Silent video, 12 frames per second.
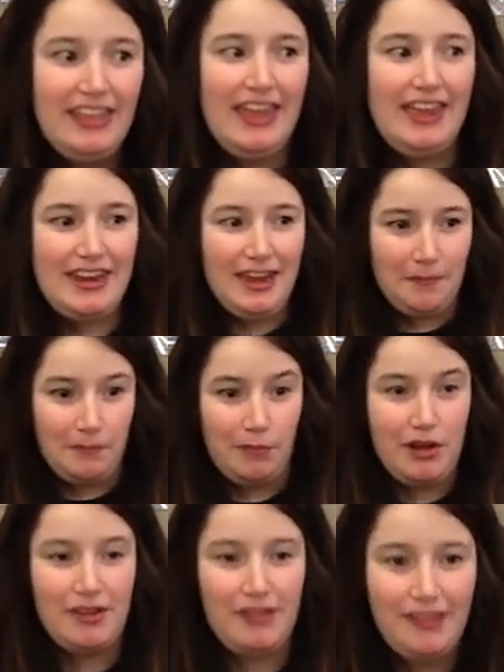And then
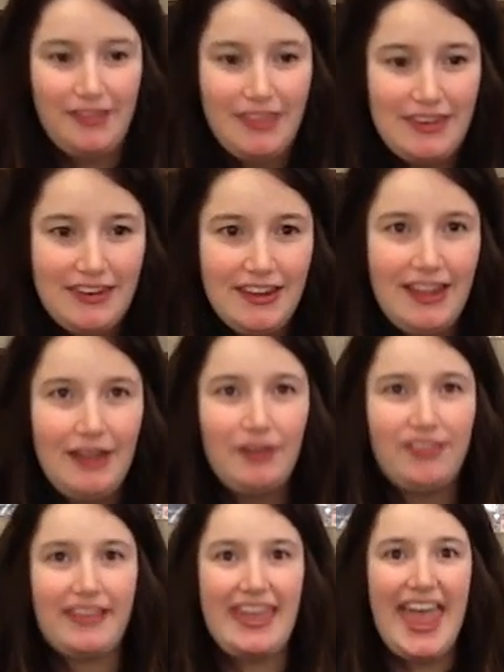it
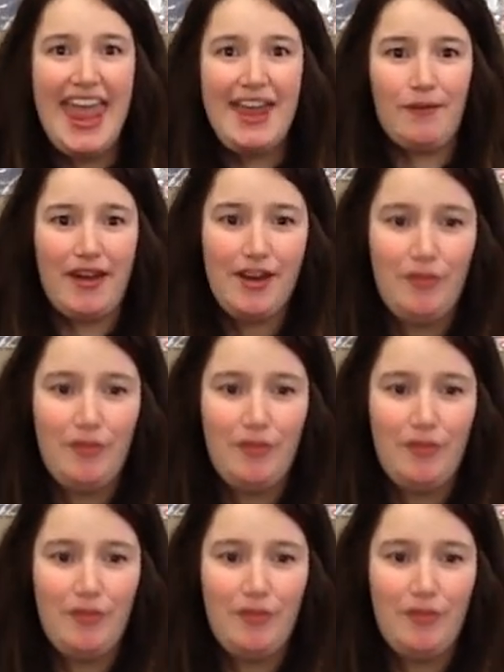was like, hey,